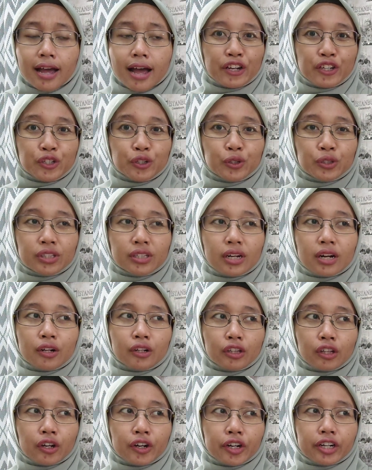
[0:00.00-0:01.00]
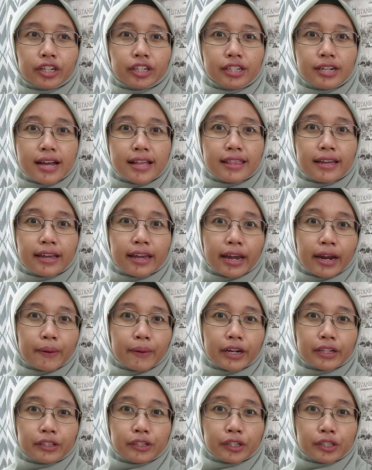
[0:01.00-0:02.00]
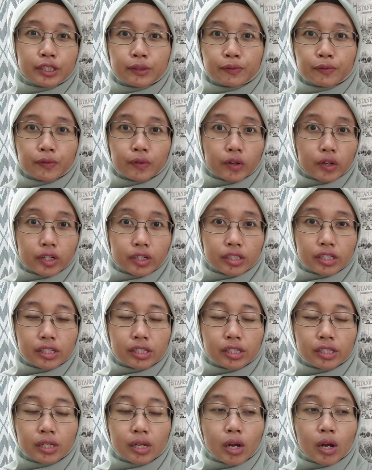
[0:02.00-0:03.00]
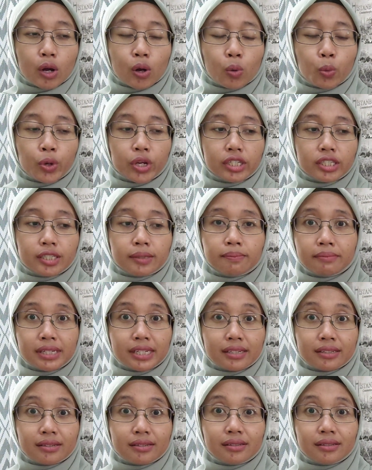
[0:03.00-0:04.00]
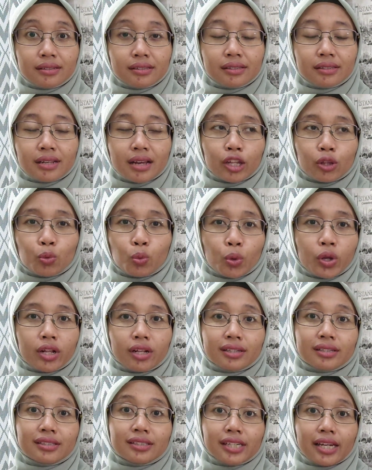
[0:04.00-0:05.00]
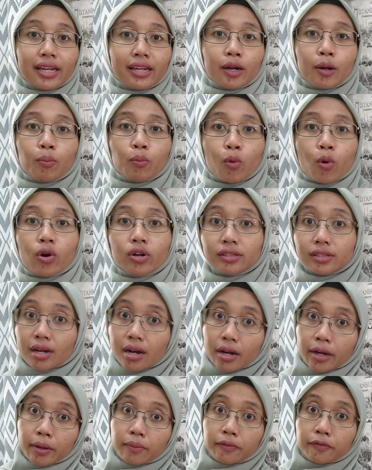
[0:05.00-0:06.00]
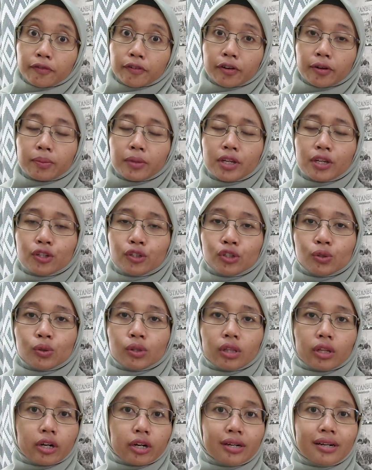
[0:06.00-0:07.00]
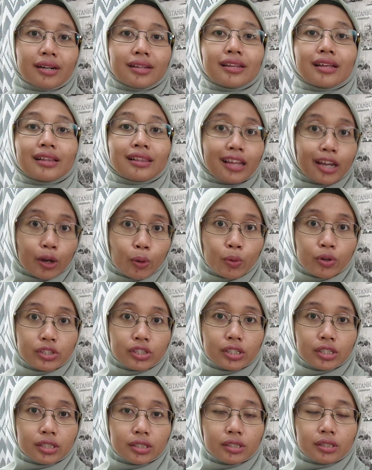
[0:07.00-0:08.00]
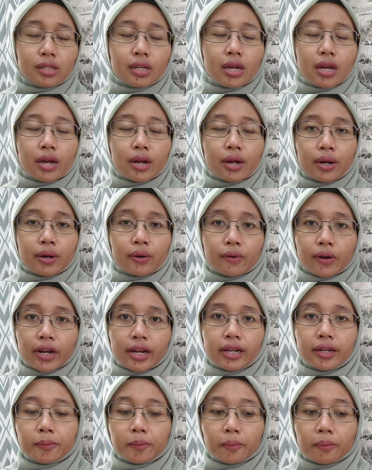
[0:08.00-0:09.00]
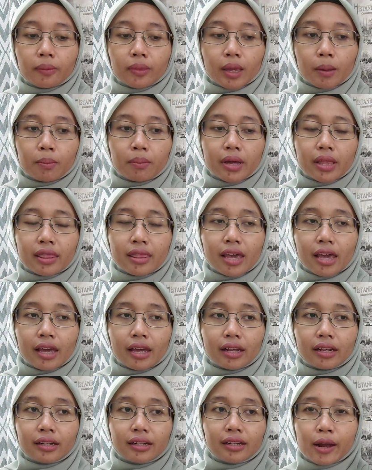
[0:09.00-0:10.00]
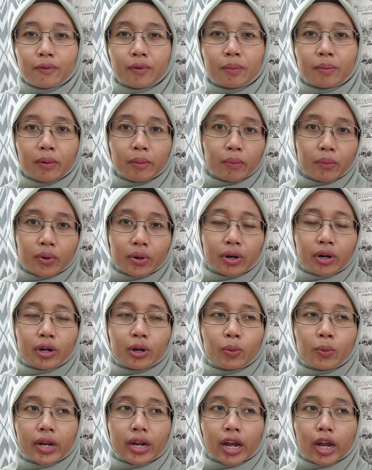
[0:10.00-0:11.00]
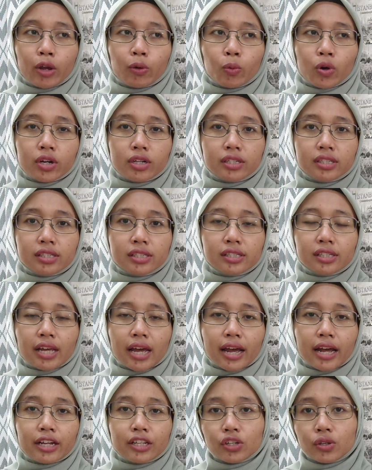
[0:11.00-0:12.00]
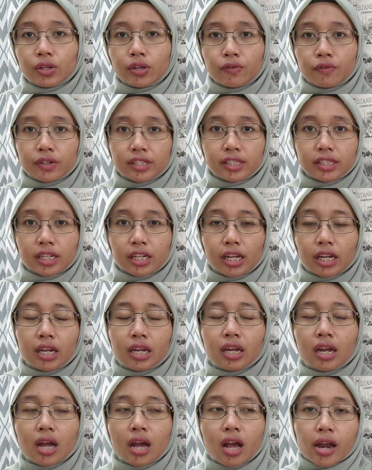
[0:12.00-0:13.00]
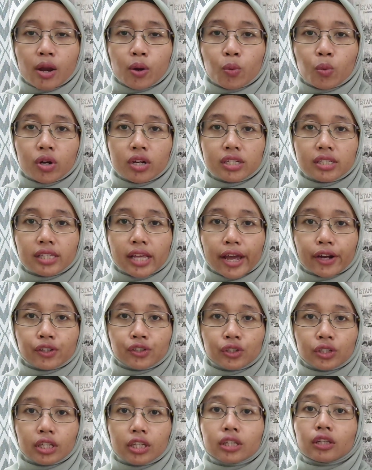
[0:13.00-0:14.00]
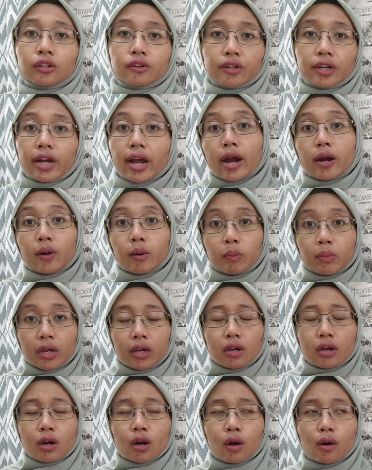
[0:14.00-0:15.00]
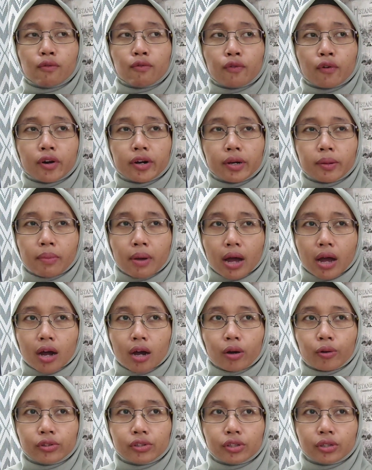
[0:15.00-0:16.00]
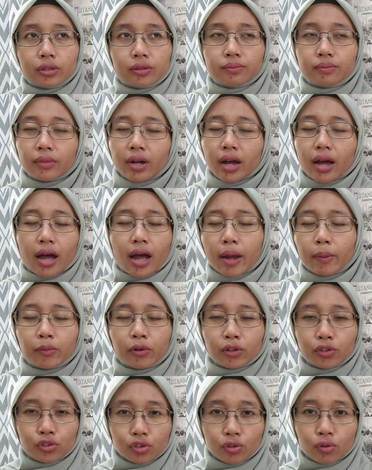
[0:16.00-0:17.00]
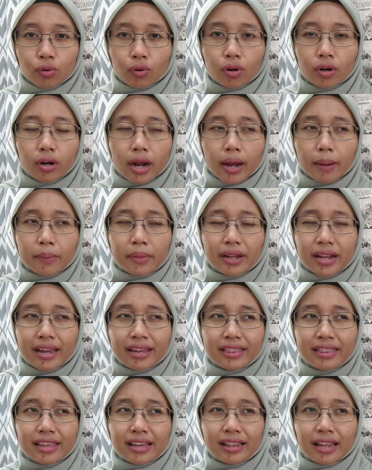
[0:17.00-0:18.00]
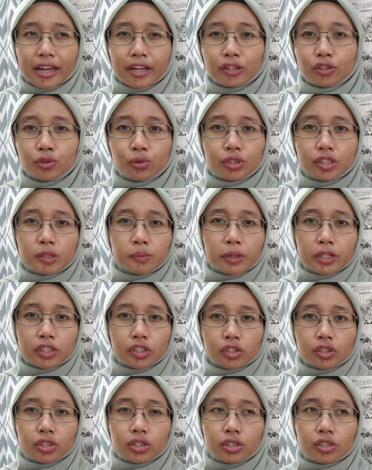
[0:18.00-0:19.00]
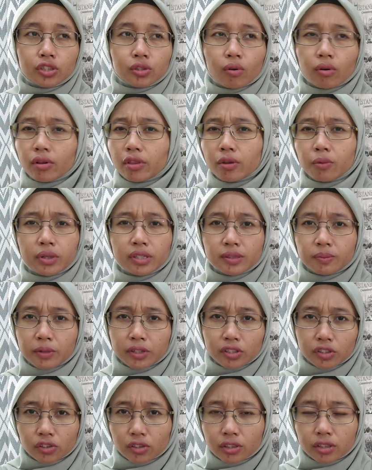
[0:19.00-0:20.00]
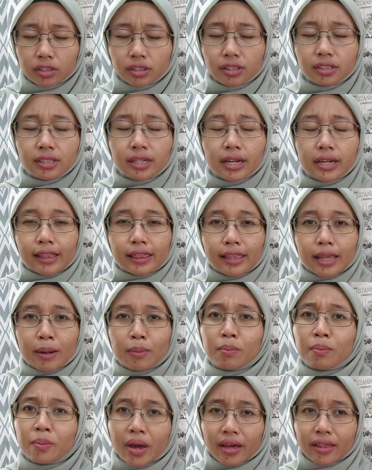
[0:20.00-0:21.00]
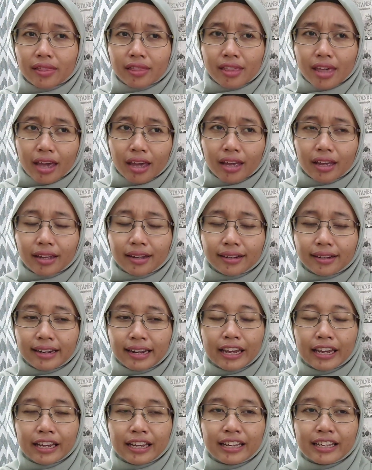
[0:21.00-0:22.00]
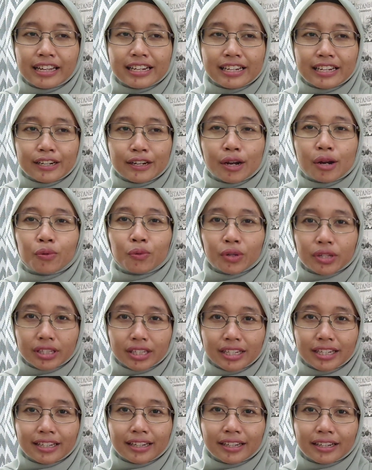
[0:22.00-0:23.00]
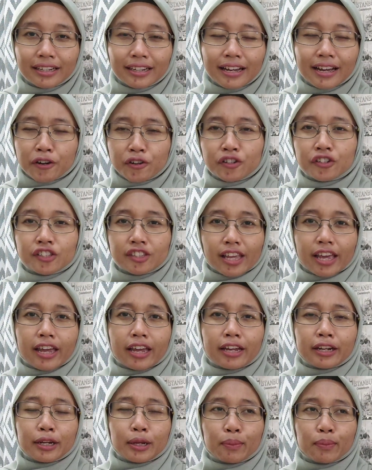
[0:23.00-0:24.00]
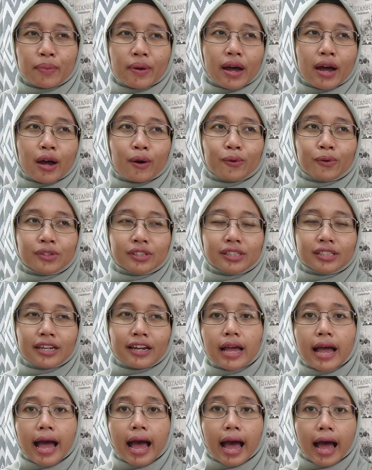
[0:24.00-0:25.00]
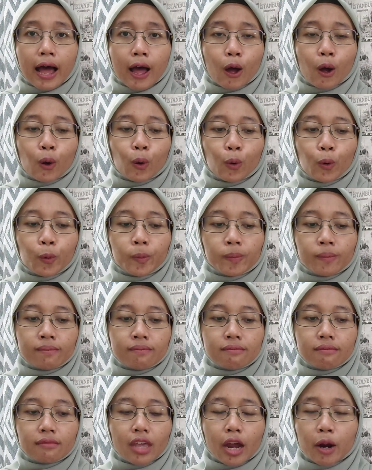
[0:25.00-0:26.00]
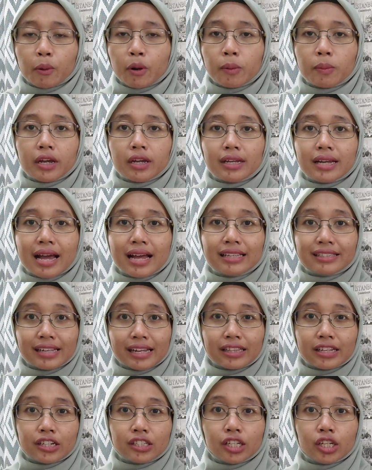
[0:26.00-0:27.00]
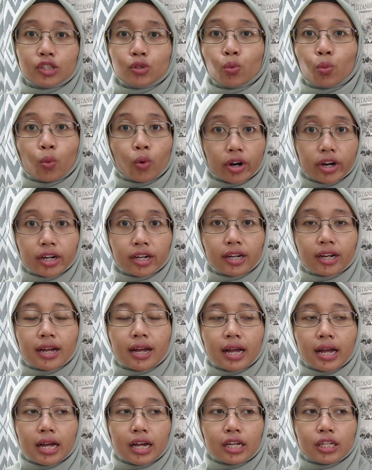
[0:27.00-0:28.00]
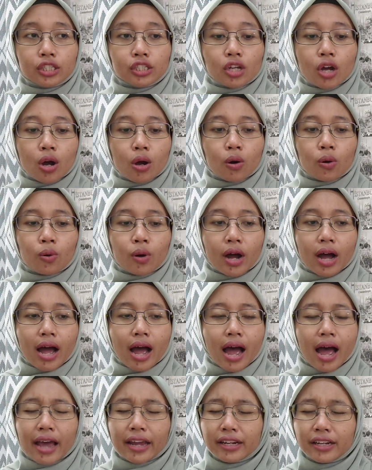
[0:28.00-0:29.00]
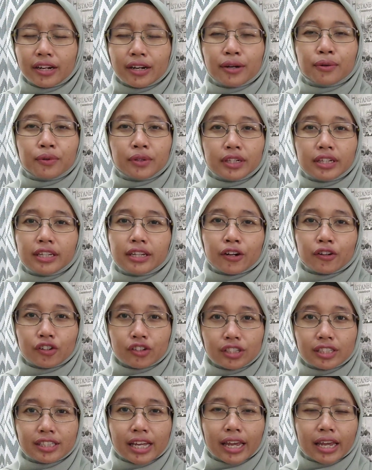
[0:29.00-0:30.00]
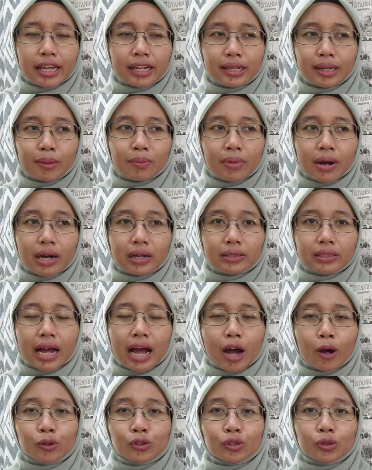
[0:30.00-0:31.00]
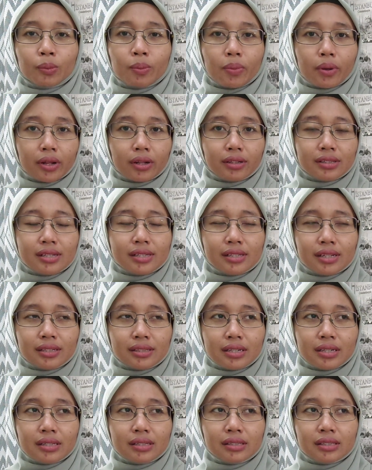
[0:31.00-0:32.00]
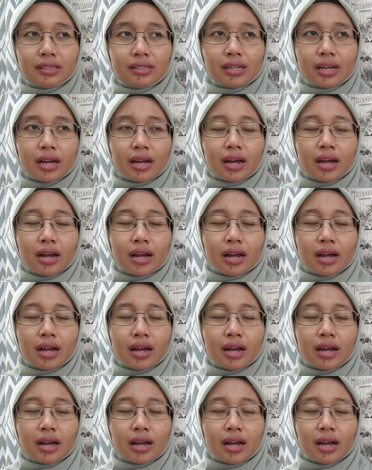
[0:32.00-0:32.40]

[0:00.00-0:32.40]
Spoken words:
I should learn the characters first, which means it will take more time for me to learn the languages, right? But then I remember when I was at university, I was actually learning Arabic for about, I'm not sure, but I think like 2 semesters or 3 semesters. And then back then, I didn't really understand about how Arabic sentences work. So I didn't really understand about how to build the sentence.